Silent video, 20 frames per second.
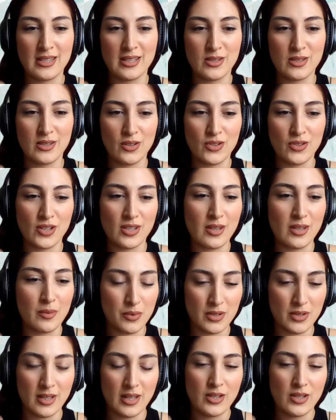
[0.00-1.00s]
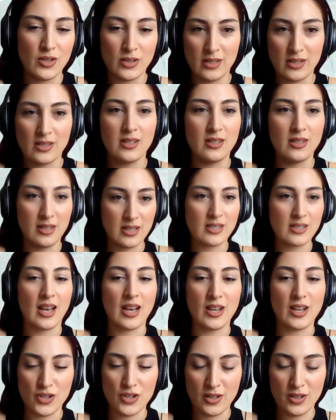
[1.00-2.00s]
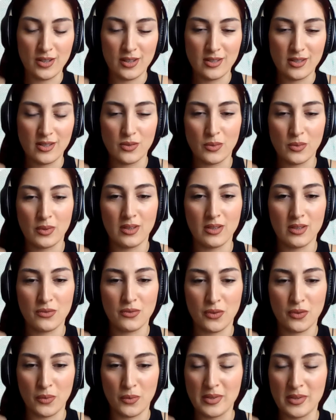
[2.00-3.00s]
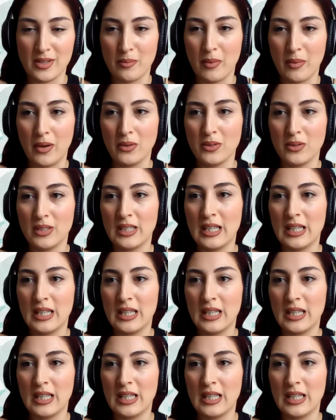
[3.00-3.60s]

It's not just a presentation, it's a discussion. This is what this forum is about.